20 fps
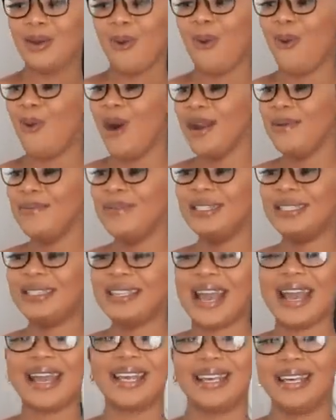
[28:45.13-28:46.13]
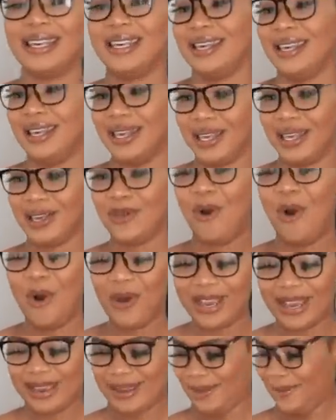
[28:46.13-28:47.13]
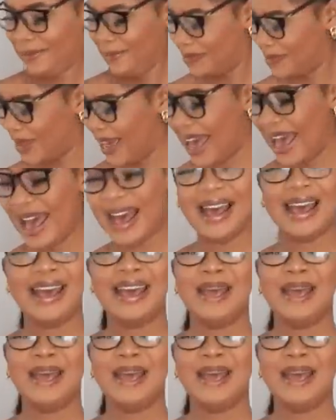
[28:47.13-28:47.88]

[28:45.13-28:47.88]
one mistake, yonke, pa,